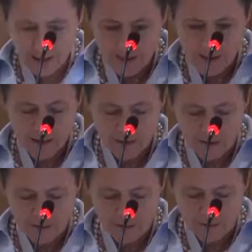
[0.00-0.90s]

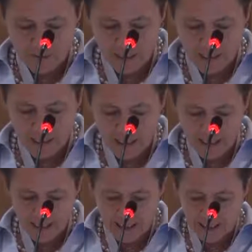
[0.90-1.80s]
So I
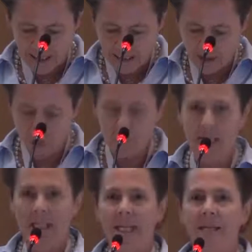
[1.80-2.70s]
hope
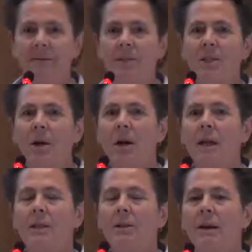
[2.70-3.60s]
by the end of the
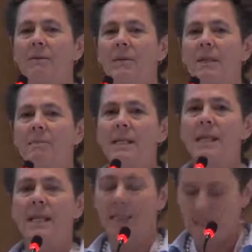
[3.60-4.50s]
talk you have some
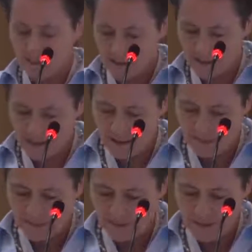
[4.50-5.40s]
sense
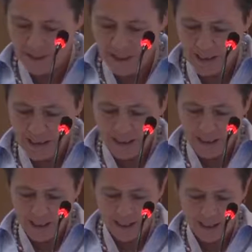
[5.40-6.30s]
of
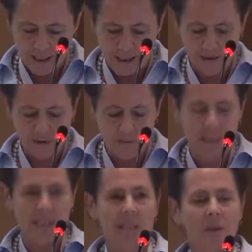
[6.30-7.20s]
the
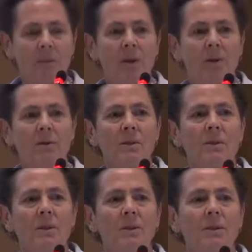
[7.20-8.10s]
risks, but
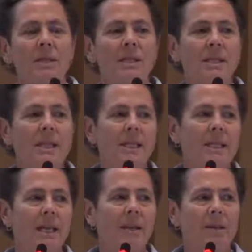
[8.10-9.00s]
also you can see
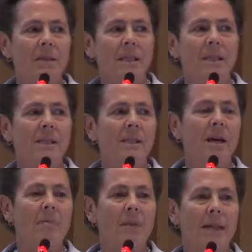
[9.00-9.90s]
that there is
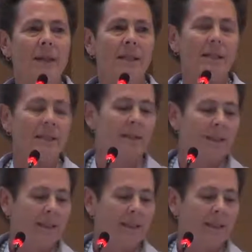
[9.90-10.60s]
a method